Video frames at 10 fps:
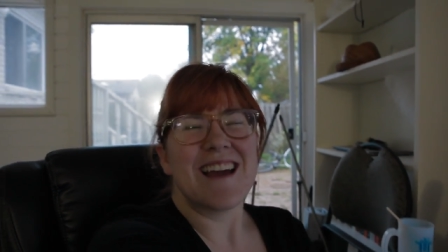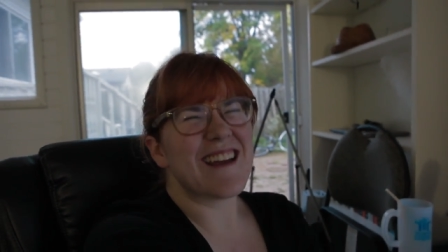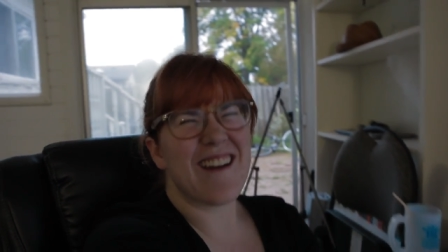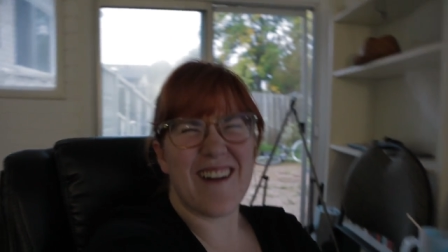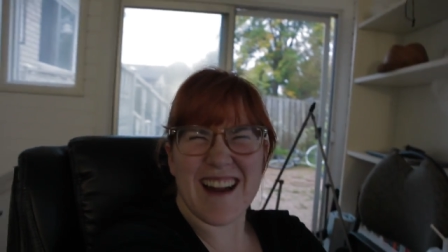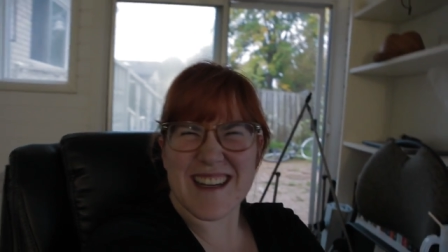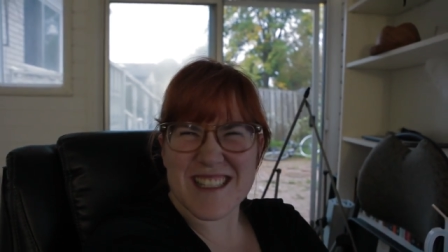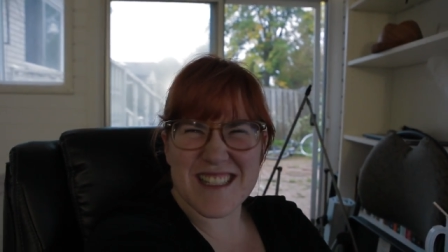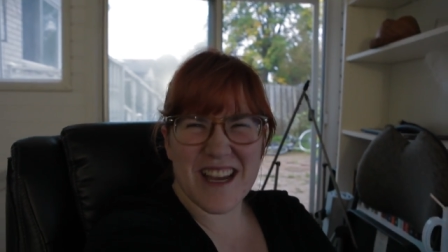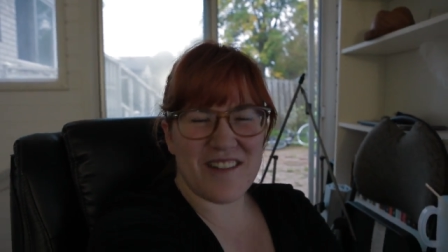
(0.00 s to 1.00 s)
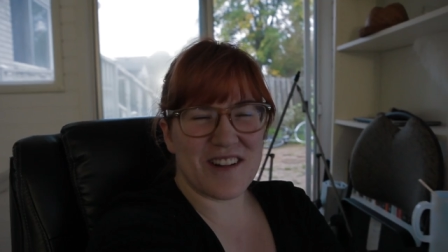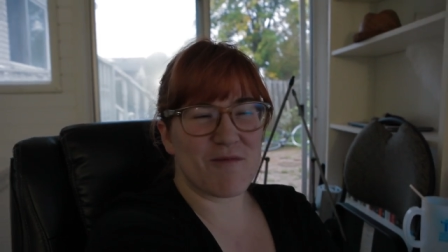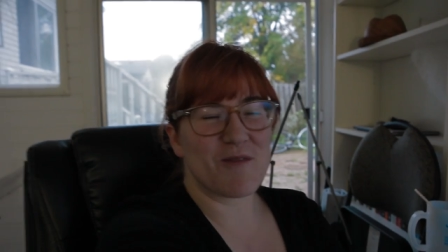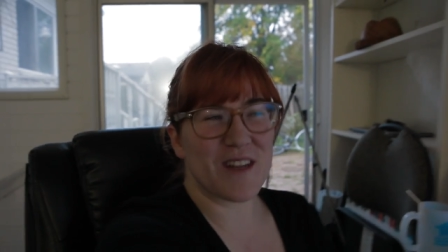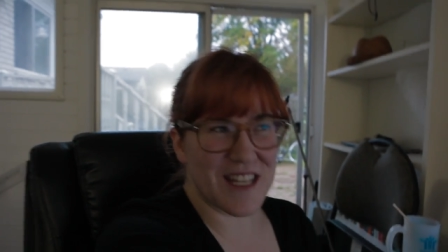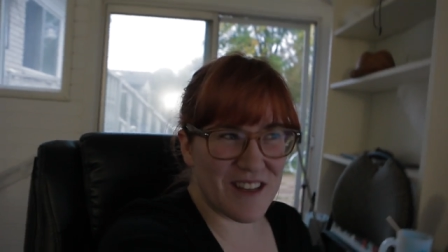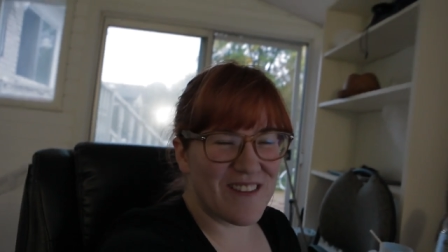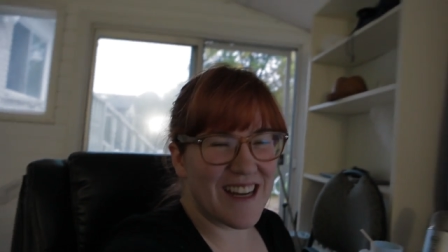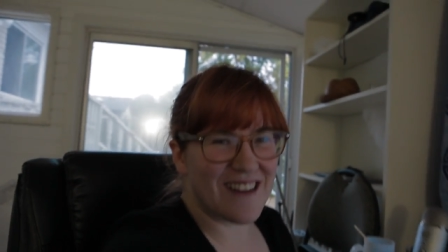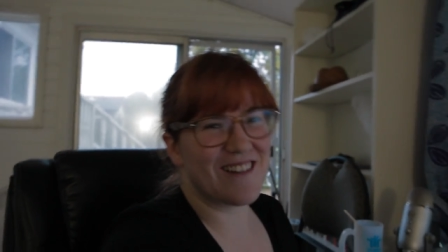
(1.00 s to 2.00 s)
You know, I just sounded really
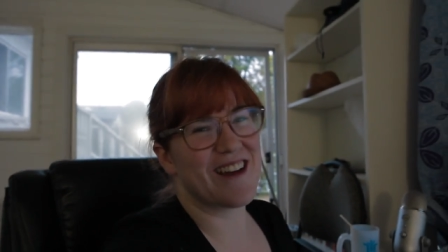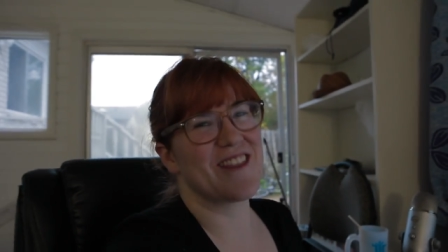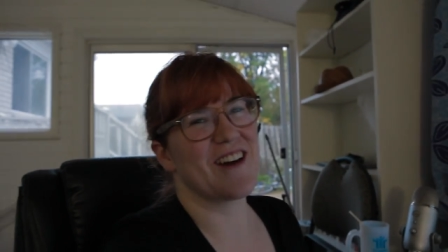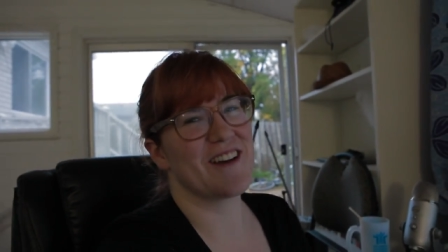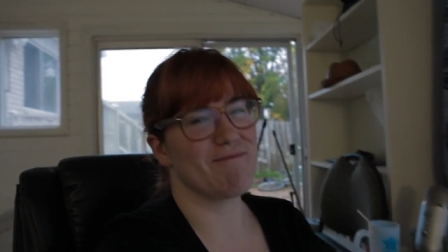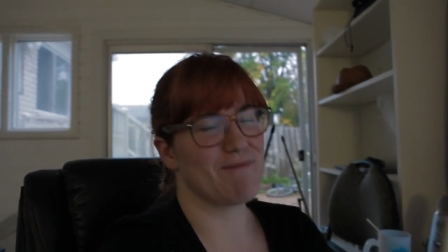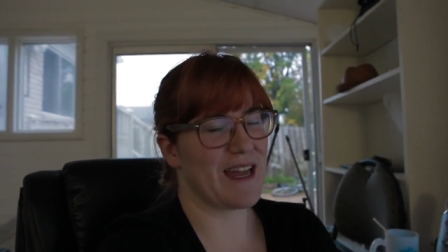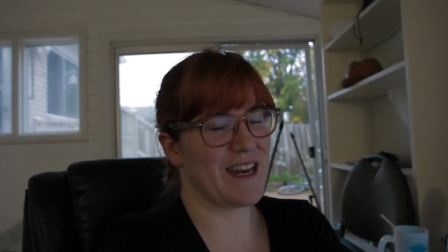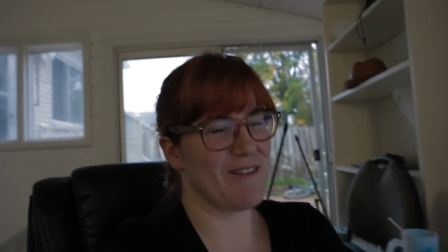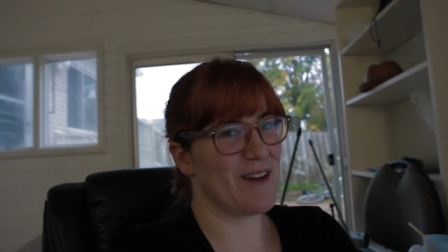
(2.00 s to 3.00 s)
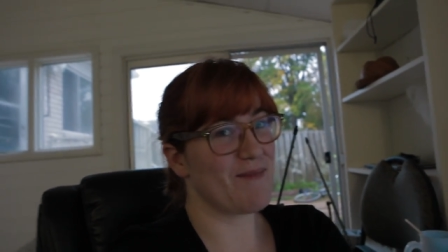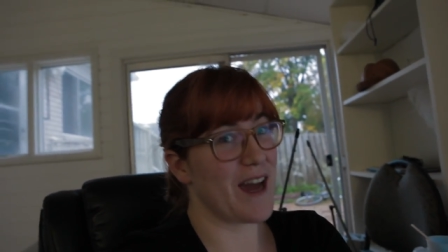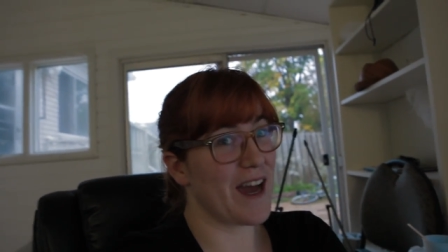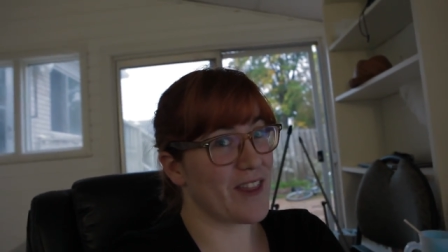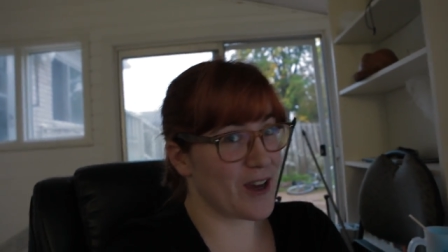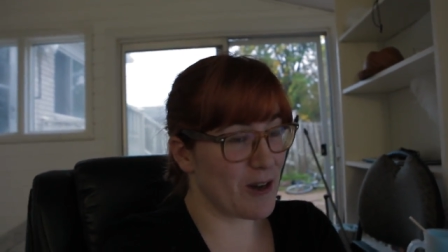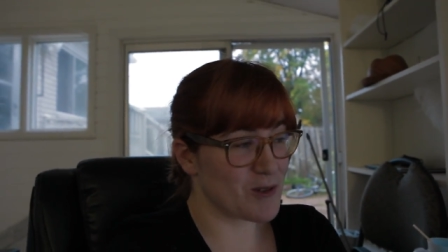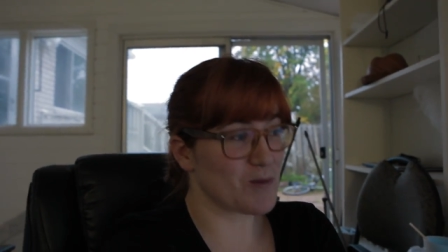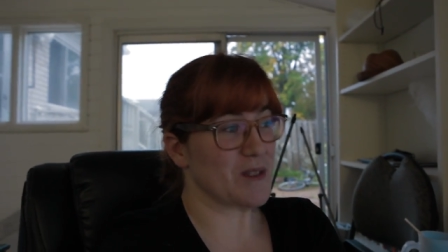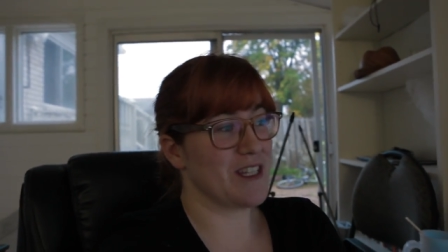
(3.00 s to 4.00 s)
weird. I thought anyway, I thought it
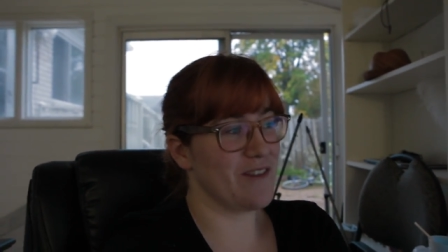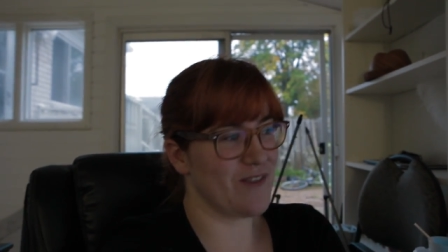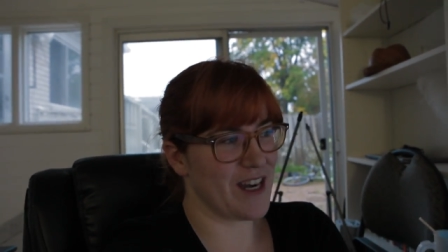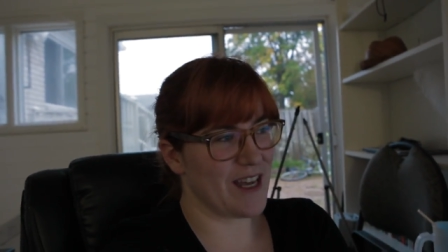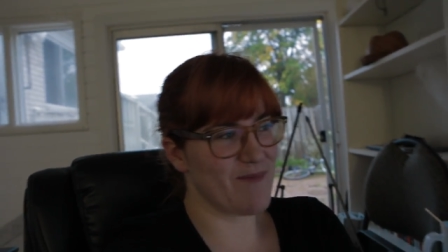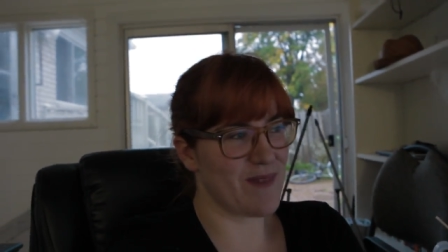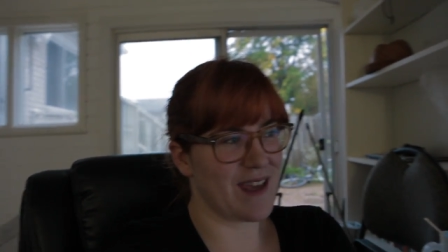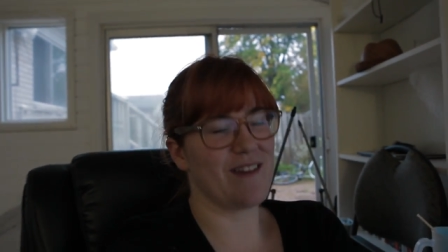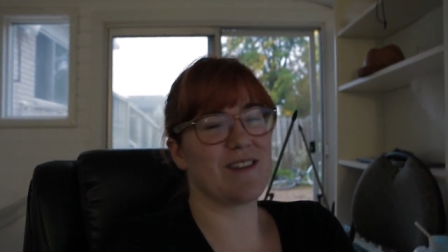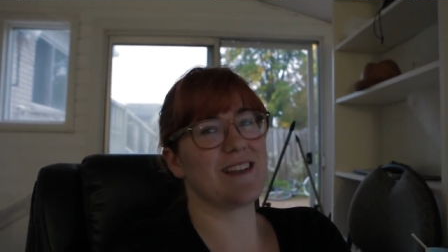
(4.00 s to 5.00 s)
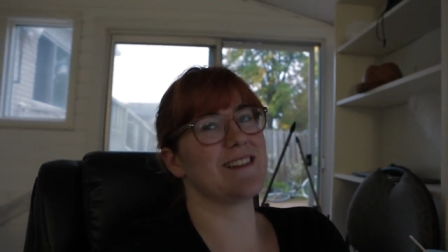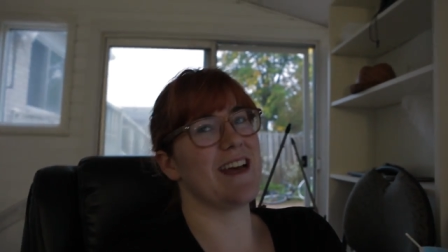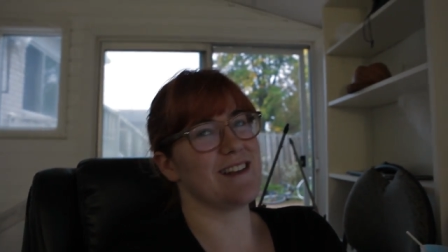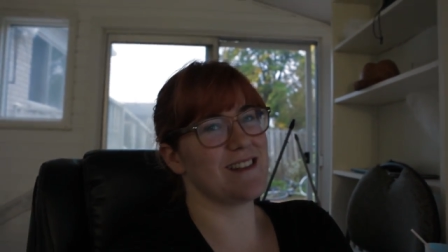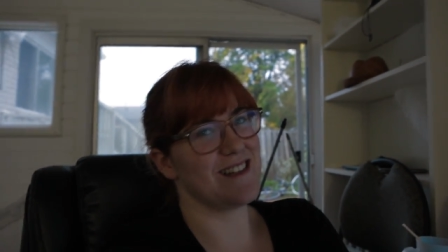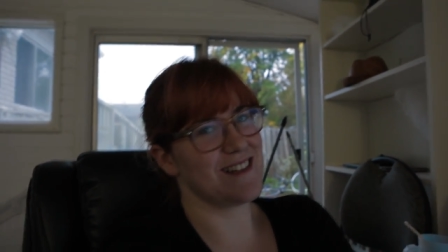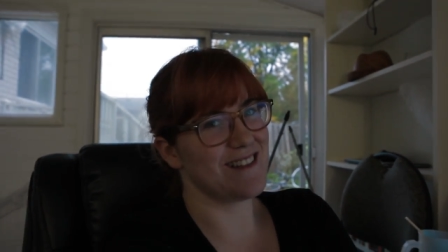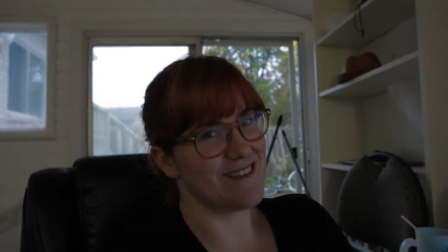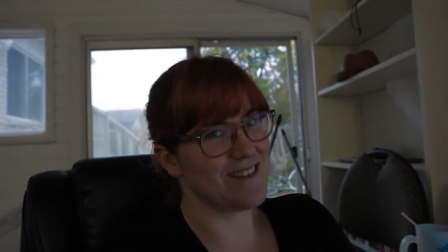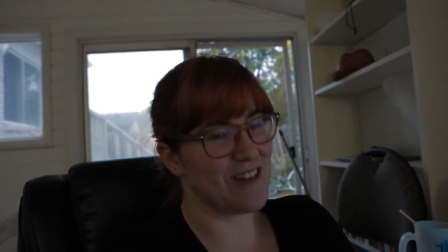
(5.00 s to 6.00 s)
was really funny, and I was like, Saskia,
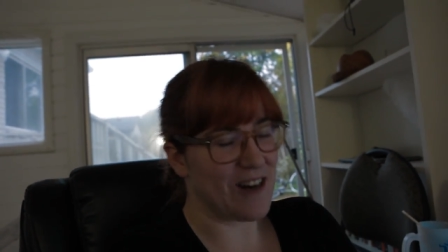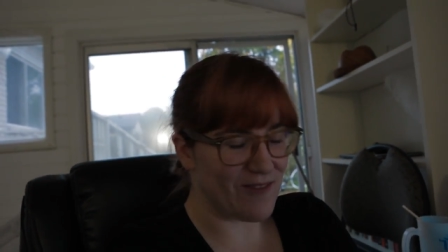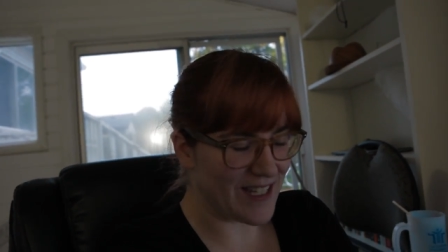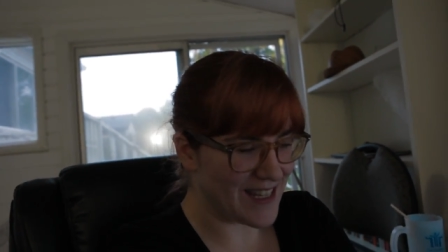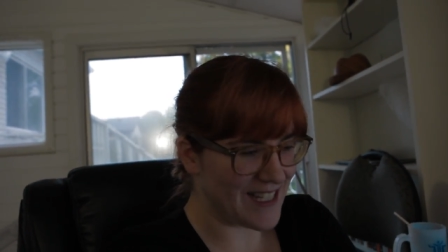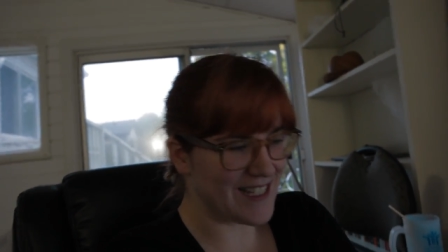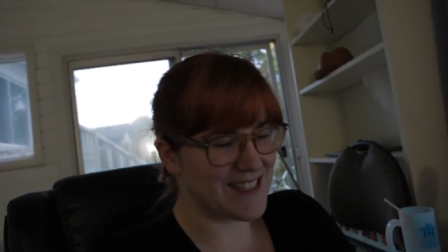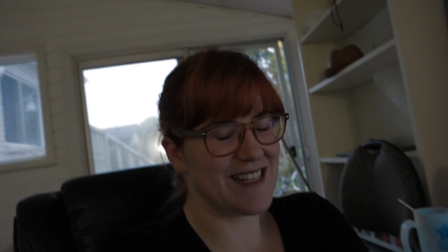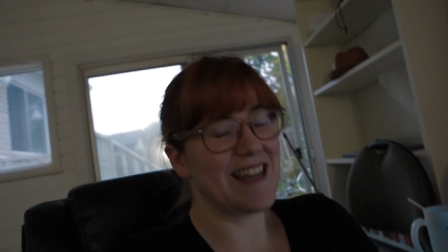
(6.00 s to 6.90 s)
you gotta read this.